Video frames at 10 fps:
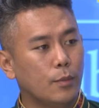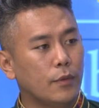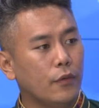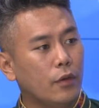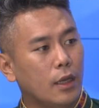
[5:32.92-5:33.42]

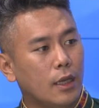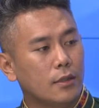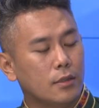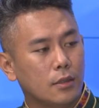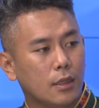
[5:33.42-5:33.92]
before I
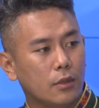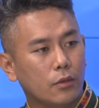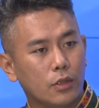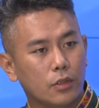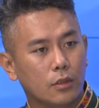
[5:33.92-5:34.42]
answer that
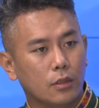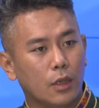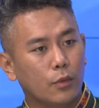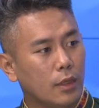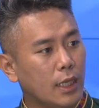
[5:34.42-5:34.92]
question,
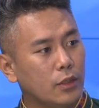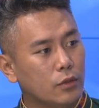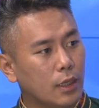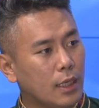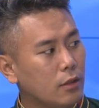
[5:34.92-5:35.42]
I would like
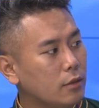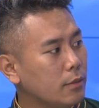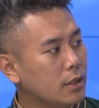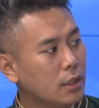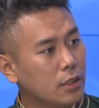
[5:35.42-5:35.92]
to add on
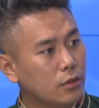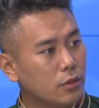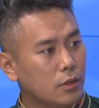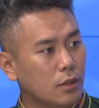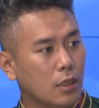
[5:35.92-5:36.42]
Ms.
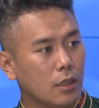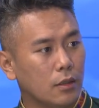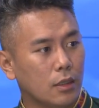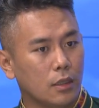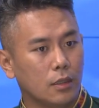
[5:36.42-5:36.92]
Khando's
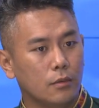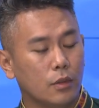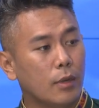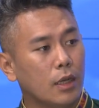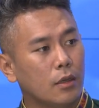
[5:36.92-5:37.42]

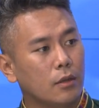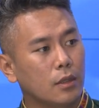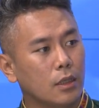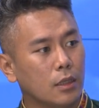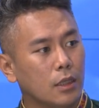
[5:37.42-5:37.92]
remark on the